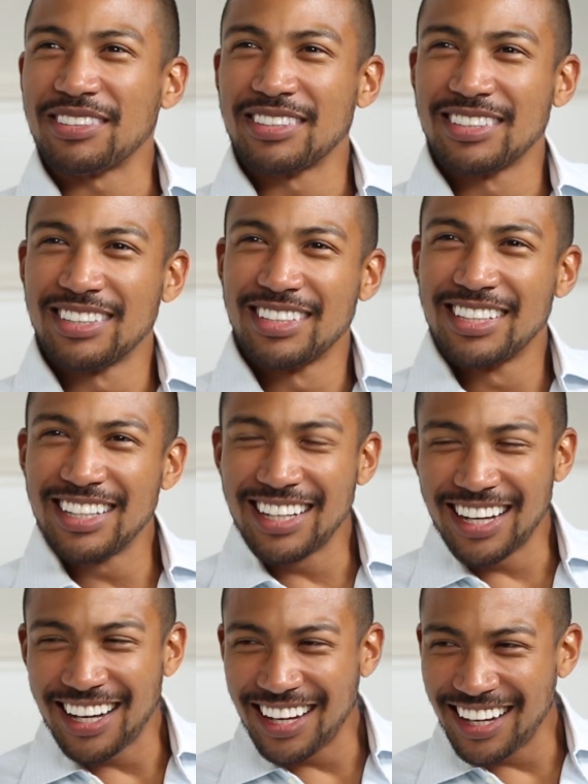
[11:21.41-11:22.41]

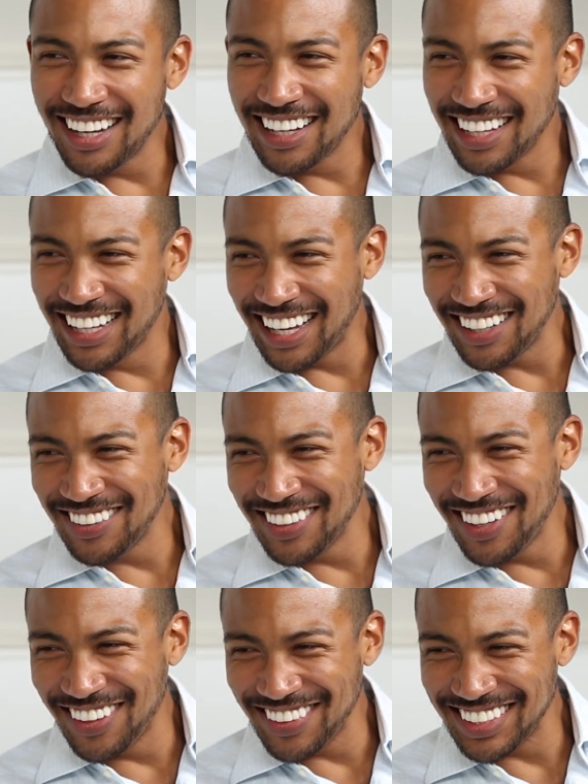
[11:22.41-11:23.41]
I don't
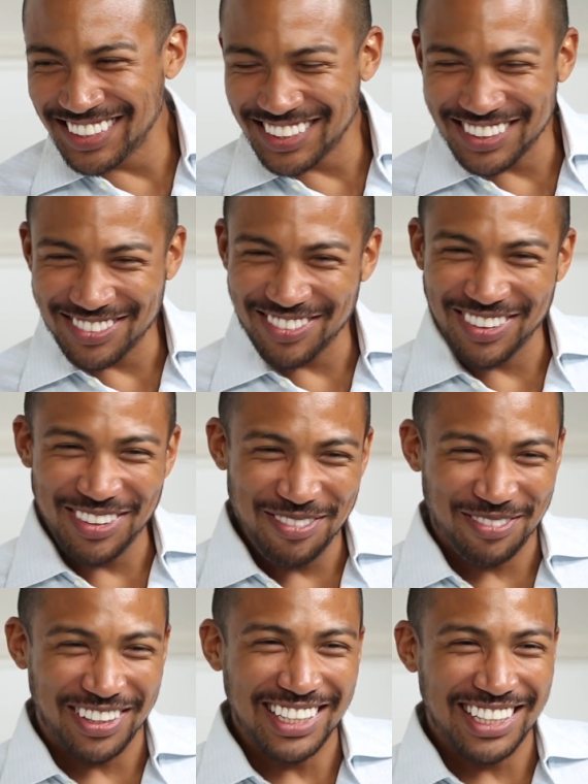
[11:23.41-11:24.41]
know. He's just really
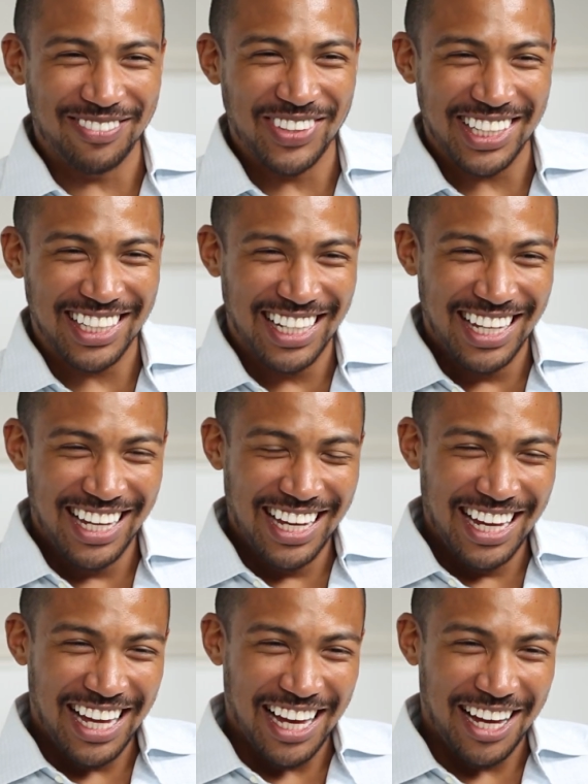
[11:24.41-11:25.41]
funny, but
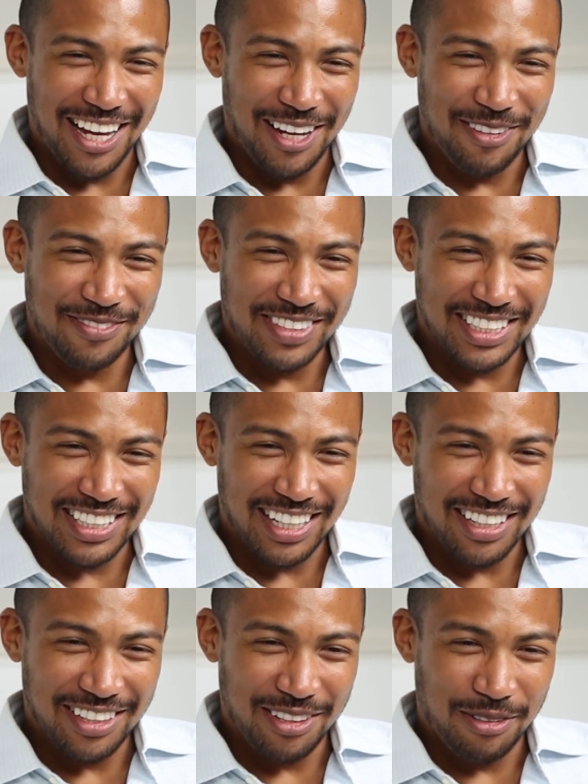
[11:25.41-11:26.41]
he's
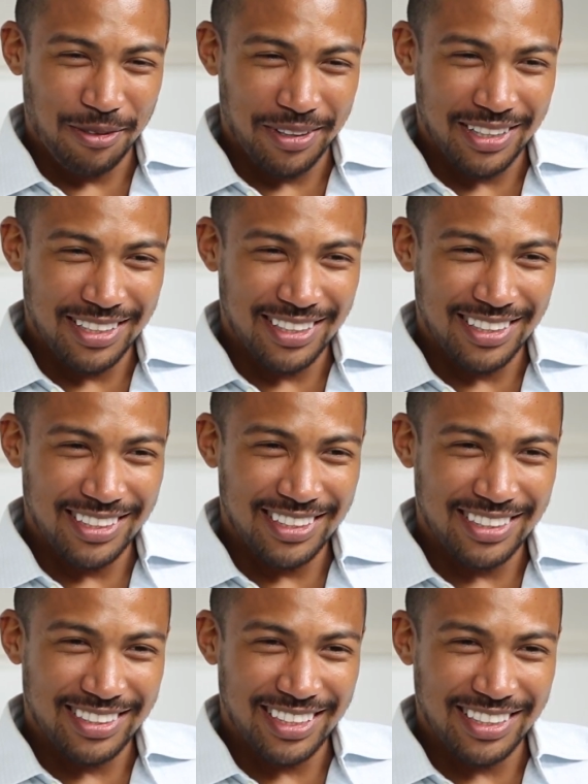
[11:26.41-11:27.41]
got a quirky
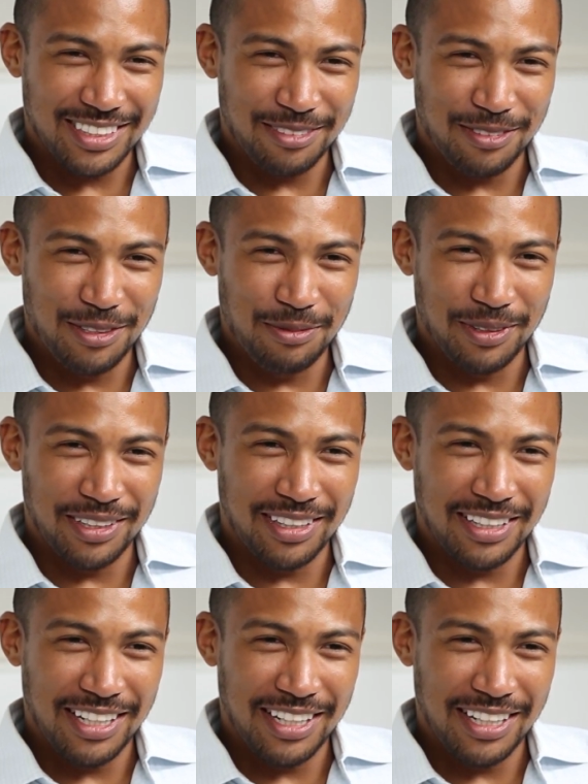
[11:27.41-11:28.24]
sense of humor.